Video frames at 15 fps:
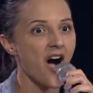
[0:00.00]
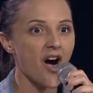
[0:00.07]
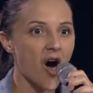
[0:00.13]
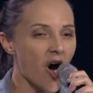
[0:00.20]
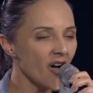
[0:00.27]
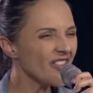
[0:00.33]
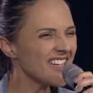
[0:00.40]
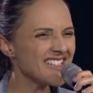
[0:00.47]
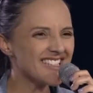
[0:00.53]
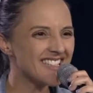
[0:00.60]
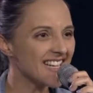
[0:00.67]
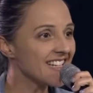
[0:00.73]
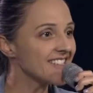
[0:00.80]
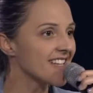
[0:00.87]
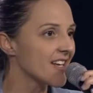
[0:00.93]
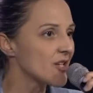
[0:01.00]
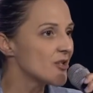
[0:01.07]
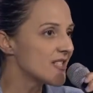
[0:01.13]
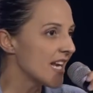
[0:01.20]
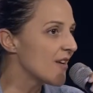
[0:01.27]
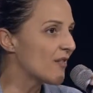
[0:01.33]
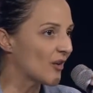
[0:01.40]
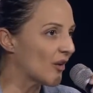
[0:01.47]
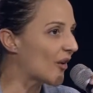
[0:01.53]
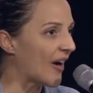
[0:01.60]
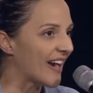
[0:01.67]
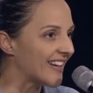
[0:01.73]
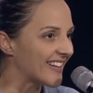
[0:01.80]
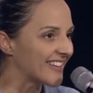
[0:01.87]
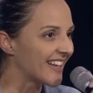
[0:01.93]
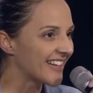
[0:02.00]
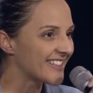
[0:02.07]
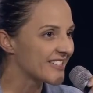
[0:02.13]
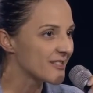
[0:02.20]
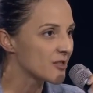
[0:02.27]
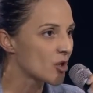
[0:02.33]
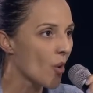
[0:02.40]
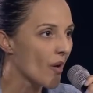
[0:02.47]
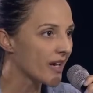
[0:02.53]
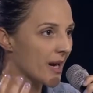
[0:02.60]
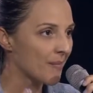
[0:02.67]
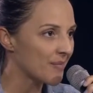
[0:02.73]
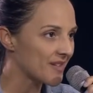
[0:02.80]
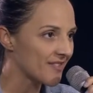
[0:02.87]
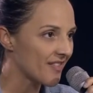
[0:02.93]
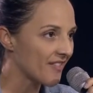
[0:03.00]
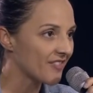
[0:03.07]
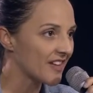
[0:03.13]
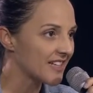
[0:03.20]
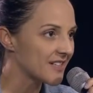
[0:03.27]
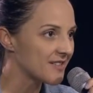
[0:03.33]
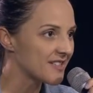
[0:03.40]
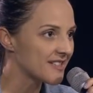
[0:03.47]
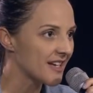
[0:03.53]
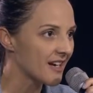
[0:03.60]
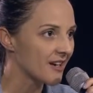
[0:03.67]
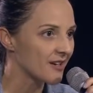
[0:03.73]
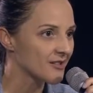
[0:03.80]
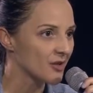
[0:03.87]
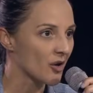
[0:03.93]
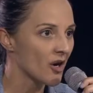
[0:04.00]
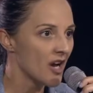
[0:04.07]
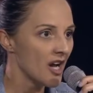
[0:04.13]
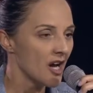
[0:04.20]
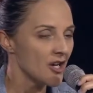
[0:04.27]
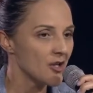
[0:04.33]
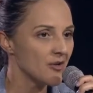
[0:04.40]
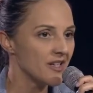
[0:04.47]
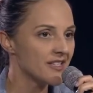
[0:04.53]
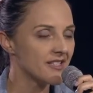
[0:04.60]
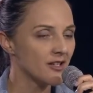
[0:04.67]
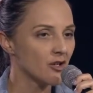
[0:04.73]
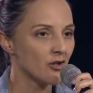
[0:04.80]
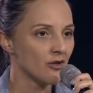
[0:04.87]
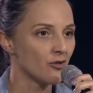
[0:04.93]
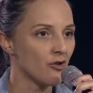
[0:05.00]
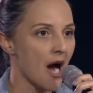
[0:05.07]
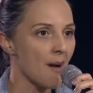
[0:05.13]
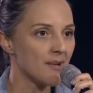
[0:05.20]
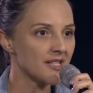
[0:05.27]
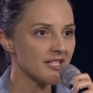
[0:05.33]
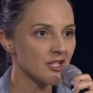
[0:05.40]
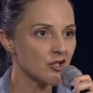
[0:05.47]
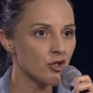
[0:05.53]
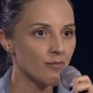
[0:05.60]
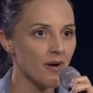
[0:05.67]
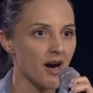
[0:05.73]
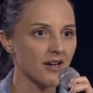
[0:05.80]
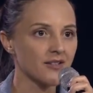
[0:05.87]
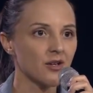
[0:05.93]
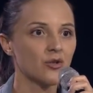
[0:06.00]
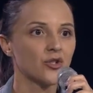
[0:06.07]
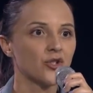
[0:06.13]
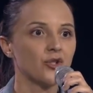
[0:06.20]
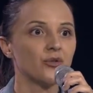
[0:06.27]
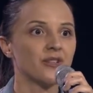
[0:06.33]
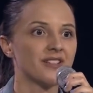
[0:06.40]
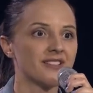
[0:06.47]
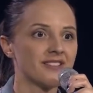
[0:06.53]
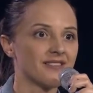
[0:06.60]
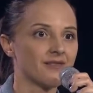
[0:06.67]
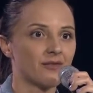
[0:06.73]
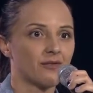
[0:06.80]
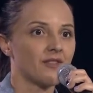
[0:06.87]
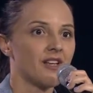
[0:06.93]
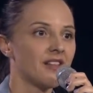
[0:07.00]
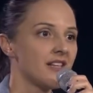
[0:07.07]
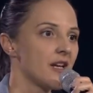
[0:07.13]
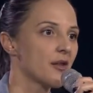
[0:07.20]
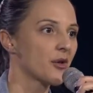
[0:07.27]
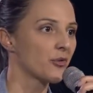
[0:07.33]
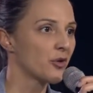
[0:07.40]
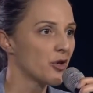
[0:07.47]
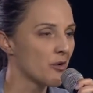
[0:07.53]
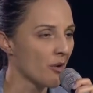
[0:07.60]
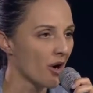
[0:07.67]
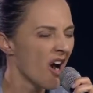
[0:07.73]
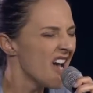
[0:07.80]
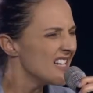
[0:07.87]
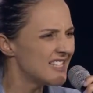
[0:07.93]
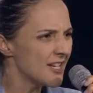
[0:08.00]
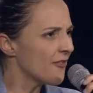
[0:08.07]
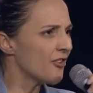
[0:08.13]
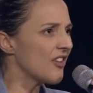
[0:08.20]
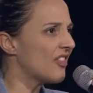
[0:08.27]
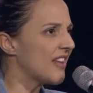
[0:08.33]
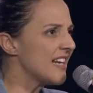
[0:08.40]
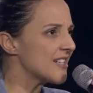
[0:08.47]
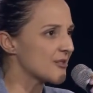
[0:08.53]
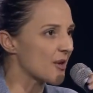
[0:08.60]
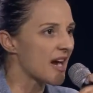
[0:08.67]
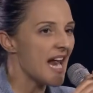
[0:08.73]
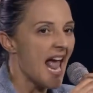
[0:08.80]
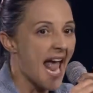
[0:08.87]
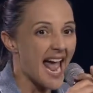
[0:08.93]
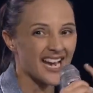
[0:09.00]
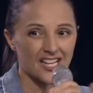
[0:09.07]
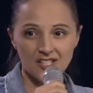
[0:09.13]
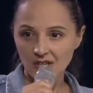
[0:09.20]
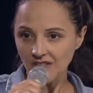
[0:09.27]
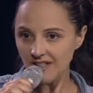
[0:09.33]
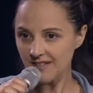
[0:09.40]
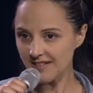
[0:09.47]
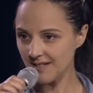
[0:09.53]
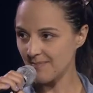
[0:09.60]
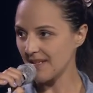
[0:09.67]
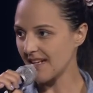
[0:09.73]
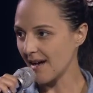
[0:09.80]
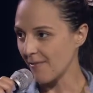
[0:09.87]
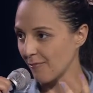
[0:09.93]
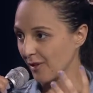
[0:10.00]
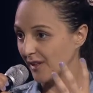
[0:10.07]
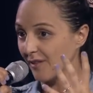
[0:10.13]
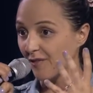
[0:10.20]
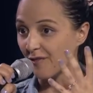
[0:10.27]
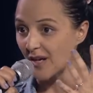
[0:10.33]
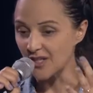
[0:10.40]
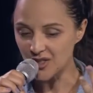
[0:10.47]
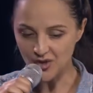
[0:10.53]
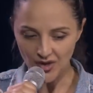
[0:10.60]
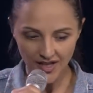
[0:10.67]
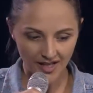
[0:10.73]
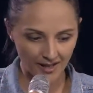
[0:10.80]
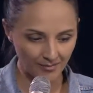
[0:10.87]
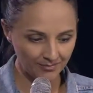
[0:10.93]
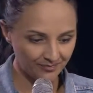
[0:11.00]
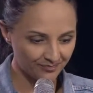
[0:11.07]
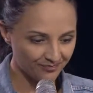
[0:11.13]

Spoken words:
all these things that you take for granted, like just going up a flight of stairs, or you need to grab a tissue box. Oh, shoot, it's in the other room, or different things, right? And I started to become real frustrated.